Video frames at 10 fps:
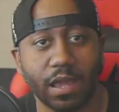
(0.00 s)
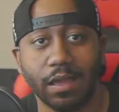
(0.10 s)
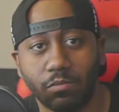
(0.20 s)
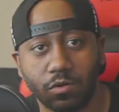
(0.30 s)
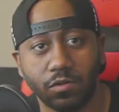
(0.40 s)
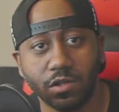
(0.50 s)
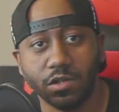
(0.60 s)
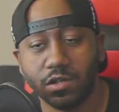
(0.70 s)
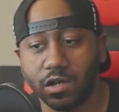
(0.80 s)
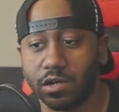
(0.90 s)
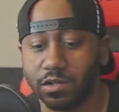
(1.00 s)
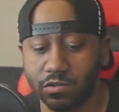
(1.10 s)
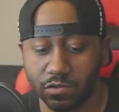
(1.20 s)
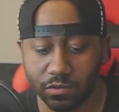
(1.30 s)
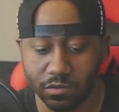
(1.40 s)
cable
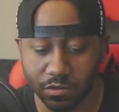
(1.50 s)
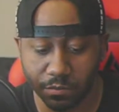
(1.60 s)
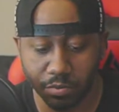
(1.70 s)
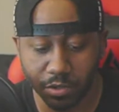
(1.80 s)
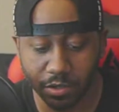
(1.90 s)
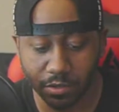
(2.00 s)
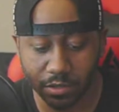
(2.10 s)
to put